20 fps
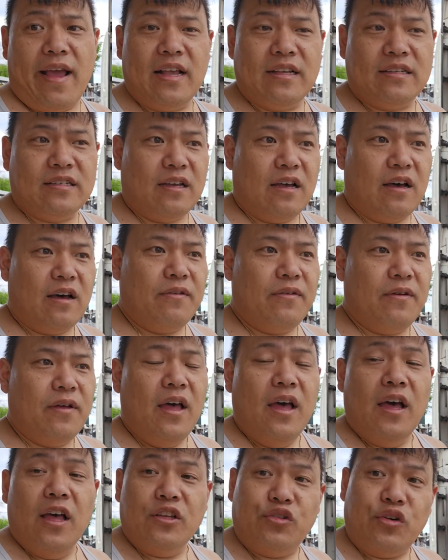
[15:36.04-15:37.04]
ass off
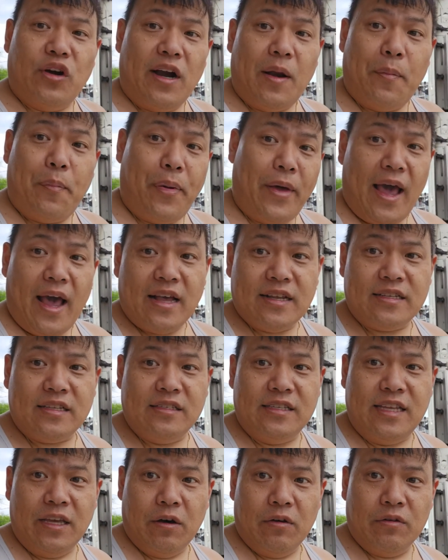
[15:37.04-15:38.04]
trying to pass
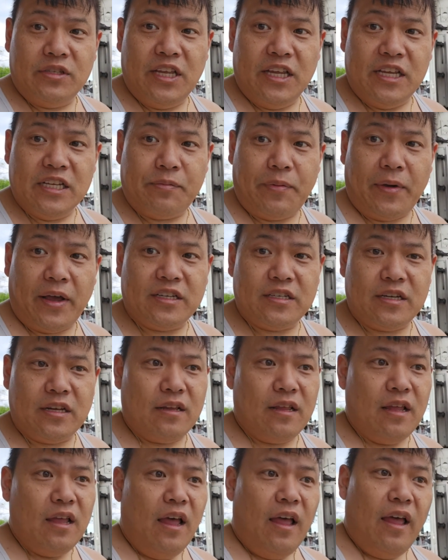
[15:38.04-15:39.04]
the DOT
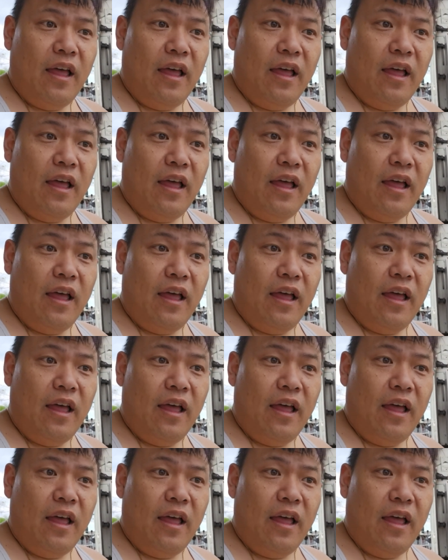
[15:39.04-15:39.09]
inspection